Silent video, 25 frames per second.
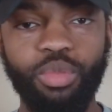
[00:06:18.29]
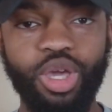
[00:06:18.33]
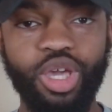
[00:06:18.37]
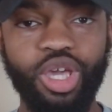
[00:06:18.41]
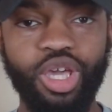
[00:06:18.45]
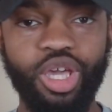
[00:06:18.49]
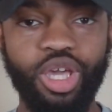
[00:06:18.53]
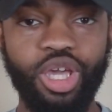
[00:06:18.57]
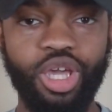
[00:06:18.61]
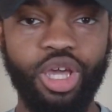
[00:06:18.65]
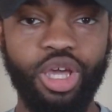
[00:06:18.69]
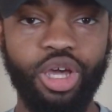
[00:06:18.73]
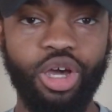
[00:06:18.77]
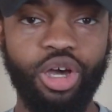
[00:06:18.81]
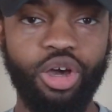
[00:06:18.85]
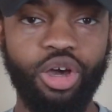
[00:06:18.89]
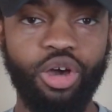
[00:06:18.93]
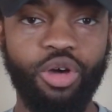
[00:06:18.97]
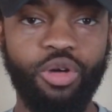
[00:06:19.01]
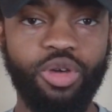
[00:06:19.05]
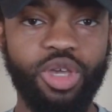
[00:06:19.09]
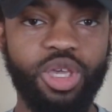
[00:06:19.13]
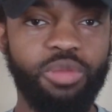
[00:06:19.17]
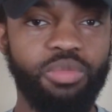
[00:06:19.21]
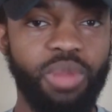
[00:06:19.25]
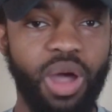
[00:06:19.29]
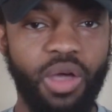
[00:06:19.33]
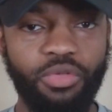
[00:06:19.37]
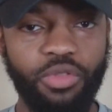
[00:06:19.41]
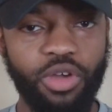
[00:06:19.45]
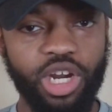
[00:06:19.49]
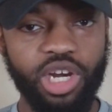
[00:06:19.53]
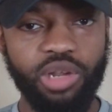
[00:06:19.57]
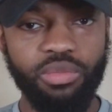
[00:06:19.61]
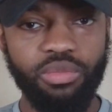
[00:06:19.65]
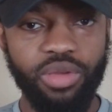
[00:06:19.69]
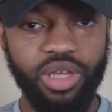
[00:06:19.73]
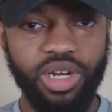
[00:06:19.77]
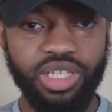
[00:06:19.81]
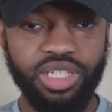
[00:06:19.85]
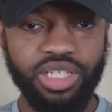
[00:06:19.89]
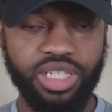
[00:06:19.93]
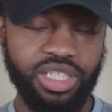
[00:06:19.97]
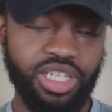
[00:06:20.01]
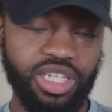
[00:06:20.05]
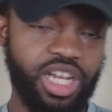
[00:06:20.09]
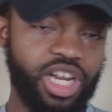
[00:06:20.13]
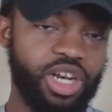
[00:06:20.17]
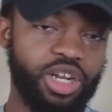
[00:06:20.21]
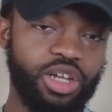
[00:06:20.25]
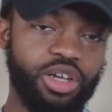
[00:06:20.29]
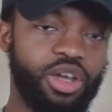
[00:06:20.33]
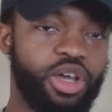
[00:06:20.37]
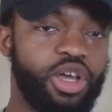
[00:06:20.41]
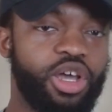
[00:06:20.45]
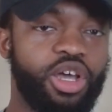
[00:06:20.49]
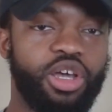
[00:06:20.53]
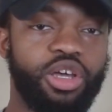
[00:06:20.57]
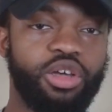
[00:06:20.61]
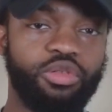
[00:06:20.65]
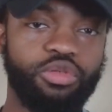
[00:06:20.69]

Man, give me about 30 minutes because I gotta